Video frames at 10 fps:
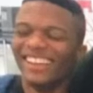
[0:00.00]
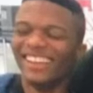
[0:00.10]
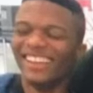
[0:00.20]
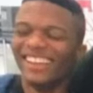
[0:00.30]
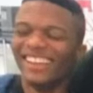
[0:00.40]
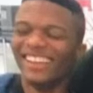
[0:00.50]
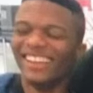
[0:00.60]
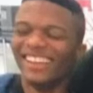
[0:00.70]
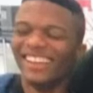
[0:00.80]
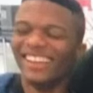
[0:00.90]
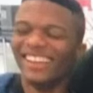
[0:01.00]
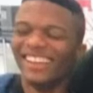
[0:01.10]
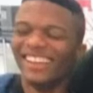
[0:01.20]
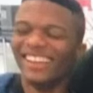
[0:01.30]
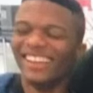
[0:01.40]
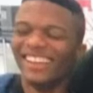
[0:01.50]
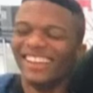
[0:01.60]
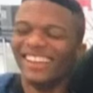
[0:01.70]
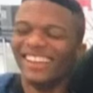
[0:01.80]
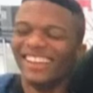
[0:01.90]

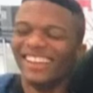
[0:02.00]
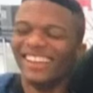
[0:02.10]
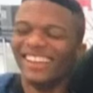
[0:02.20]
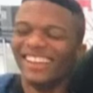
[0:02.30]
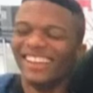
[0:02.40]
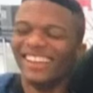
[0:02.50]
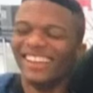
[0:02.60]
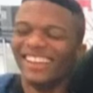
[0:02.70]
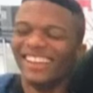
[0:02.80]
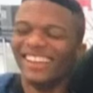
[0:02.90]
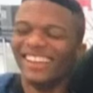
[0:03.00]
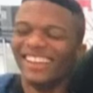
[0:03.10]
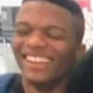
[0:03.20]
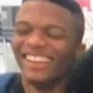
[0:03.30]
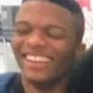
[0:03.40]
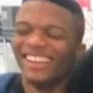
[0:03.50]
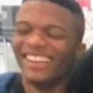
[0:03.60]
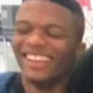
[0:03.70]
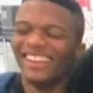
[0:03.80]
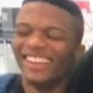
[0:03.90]

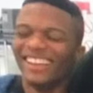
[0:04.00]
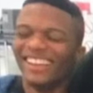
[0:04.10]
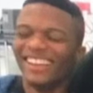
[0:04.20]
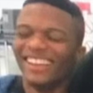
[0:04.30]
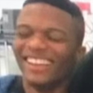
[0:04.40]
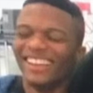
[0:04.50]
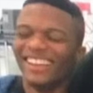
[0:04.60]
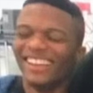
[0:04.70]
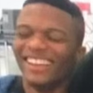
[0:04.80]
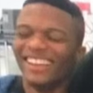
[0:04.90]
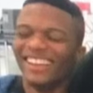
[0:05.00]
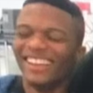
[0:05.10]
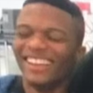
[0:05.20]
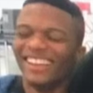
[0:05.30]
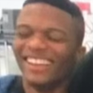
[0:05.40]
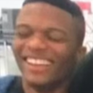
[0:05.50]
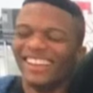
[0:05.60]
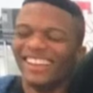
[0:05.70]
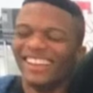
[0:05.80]
The person shown says nothing.